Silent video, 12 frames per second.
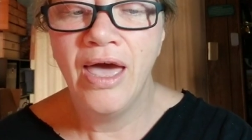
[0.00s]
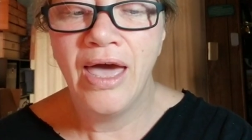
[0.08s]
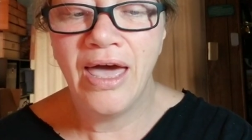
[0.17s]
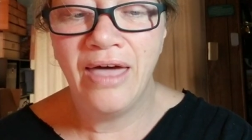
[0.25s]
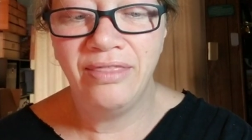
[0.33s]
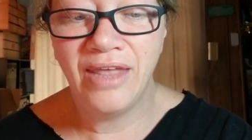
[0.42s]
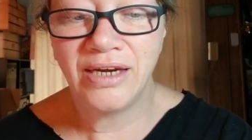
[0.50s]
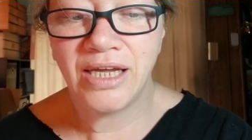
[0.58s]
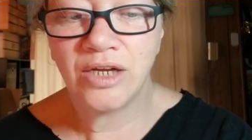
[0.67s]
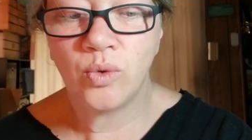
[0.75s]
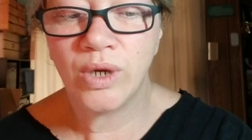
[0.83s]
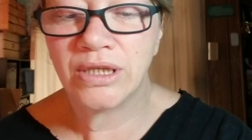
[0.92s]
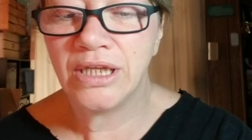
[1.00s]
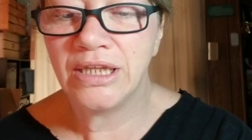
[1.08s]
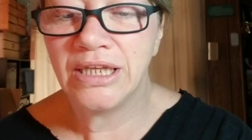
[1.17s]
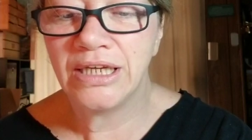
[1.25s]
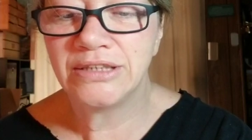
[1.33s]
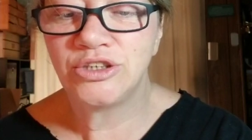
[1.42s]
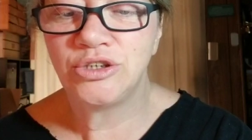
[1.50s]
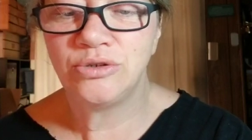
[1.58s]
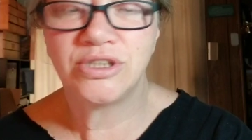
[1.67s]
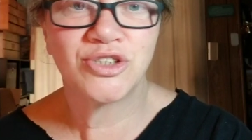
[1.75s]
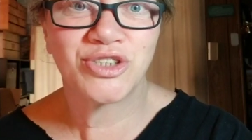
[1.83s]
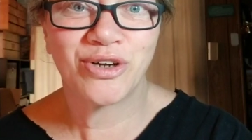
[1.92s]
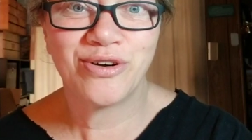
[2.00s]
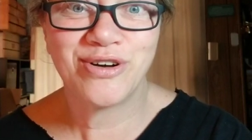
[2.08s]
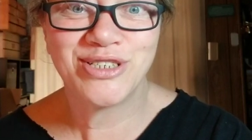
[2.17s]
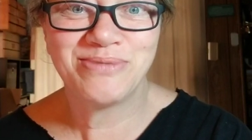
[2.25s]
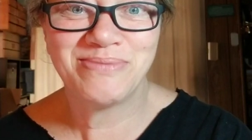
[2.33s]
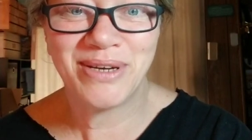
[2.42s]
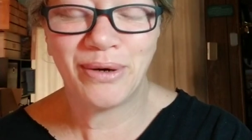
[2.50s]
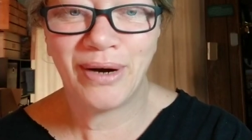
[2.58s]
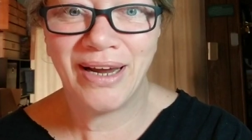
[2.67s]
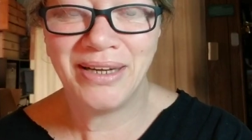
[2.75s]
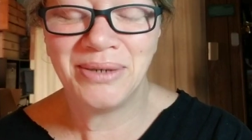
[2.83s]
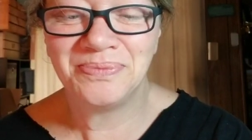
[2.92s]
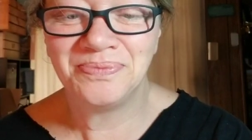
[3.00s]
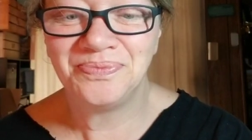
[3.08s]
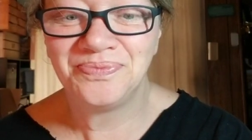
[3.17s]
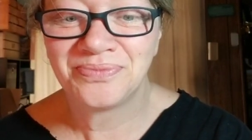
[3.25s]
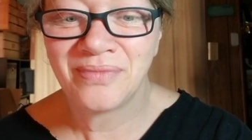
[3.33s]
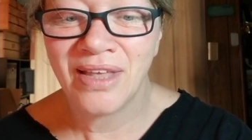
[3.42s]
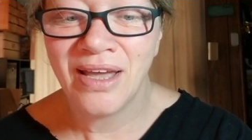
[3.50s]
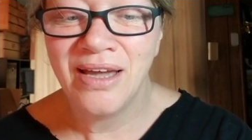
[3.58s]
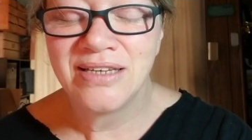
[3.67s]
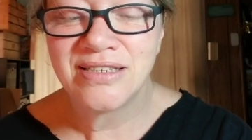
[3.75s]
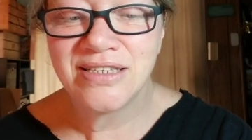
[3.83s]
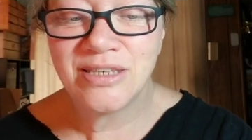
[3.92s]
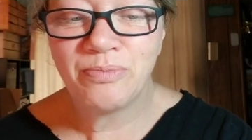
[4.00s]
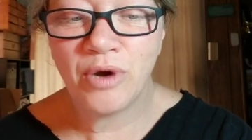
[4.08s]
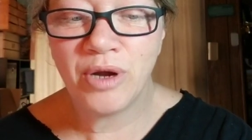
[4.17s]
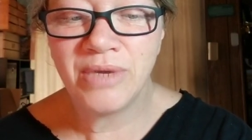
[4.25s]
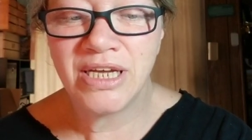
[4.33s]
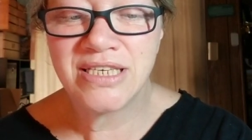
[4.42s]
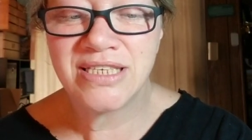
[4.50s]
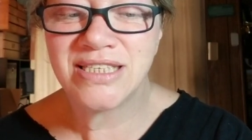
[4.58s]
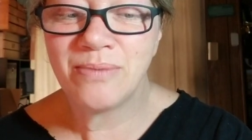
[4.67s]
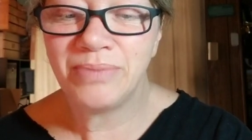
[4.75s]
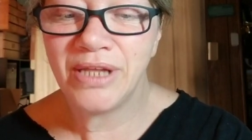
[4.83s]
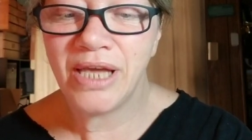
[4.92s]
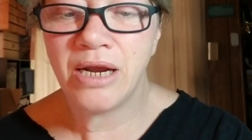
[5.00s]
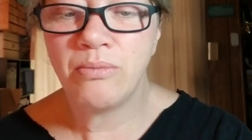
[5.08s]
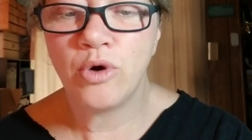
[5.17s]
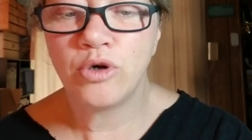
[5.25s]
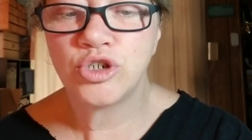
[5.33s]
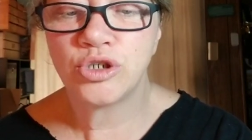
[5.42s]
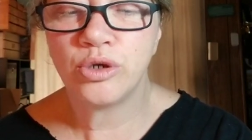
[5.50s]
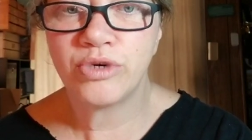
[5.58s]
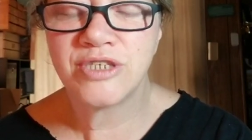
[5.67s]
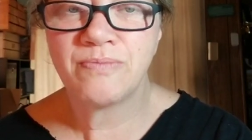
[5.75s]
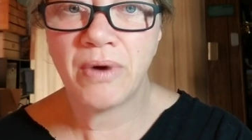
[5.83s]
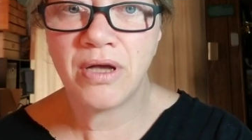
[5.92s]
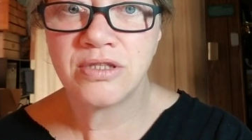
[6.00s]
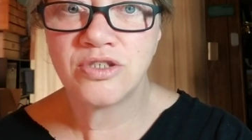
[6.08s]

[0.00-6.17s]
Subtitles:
and then can quickly lead to discouragement, right? Disappointment is simply an emotional response